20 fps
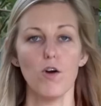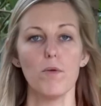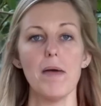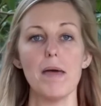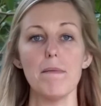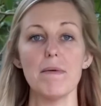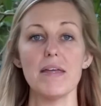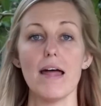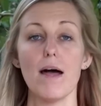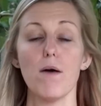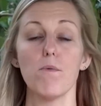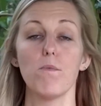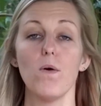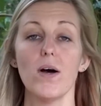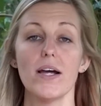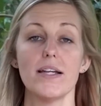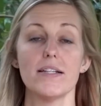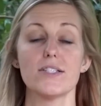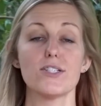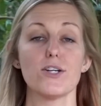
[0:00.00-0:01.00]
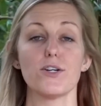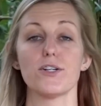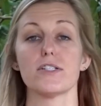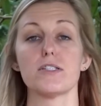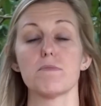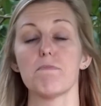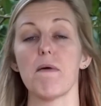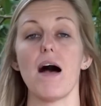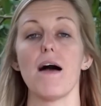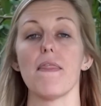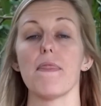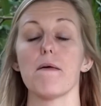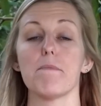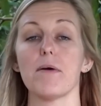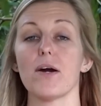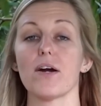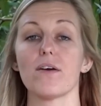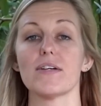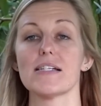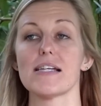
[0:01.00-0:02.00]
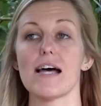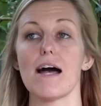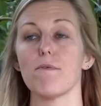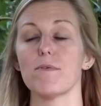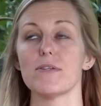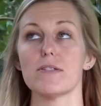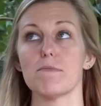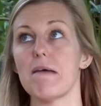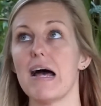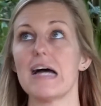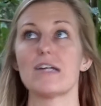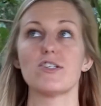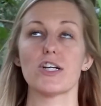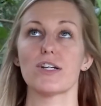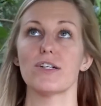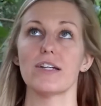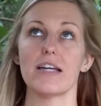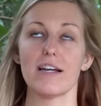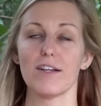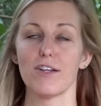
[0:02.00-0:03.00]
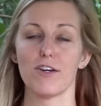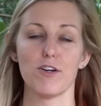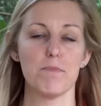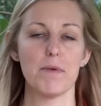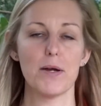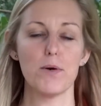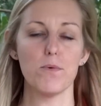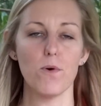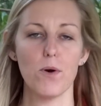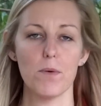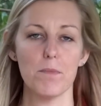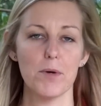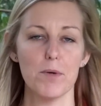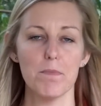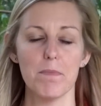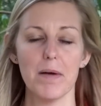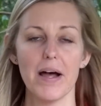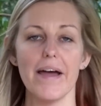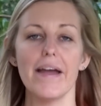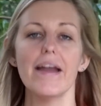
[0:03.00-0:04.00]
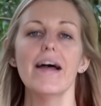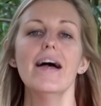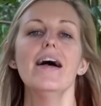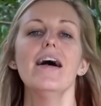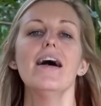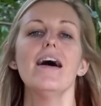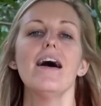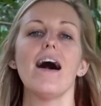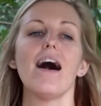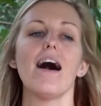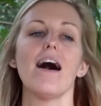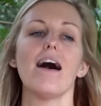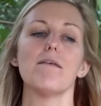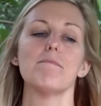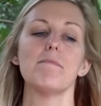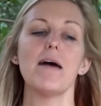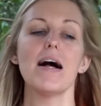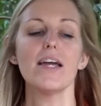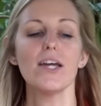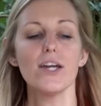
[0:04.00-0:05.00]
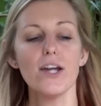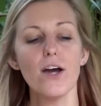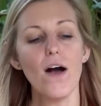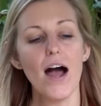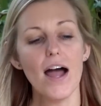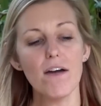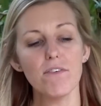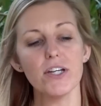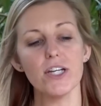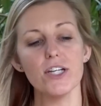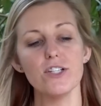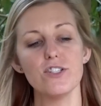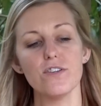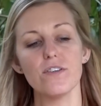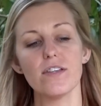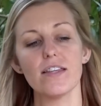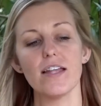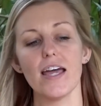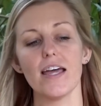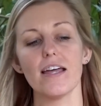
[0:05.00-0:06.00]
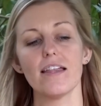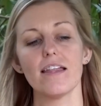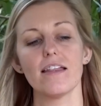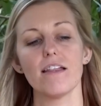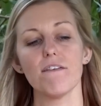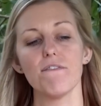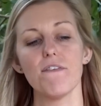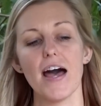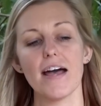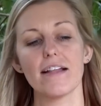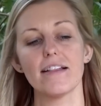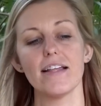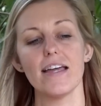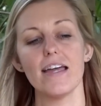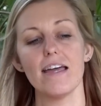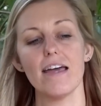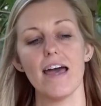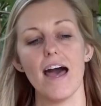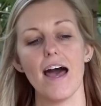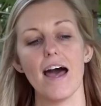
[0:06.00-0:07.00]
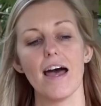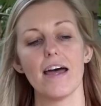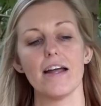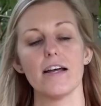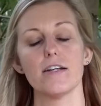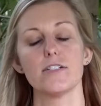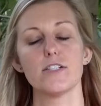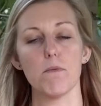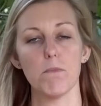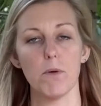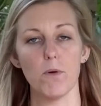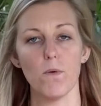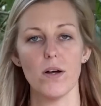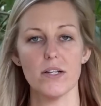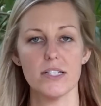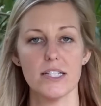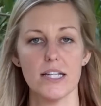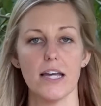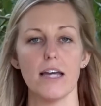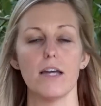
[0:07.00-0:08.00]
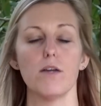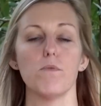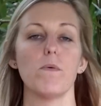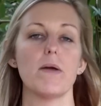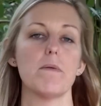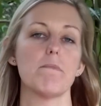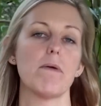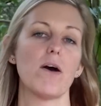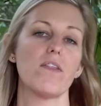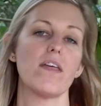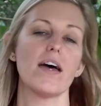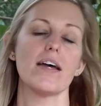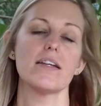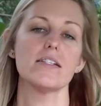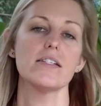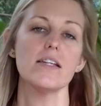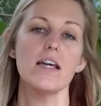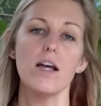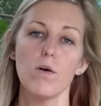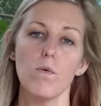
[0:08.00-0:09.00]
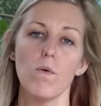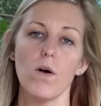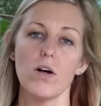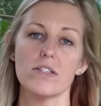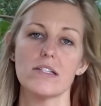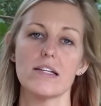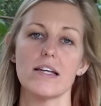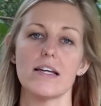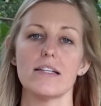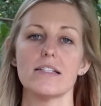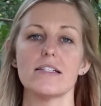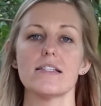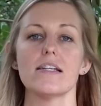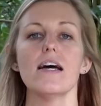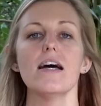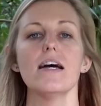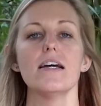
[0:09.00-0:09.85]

or maybe that one certain spot that Perk was at was magically a little bit warmer, but um, you know, I really do think that the fact that he had a double wall tent and we both had single wall tents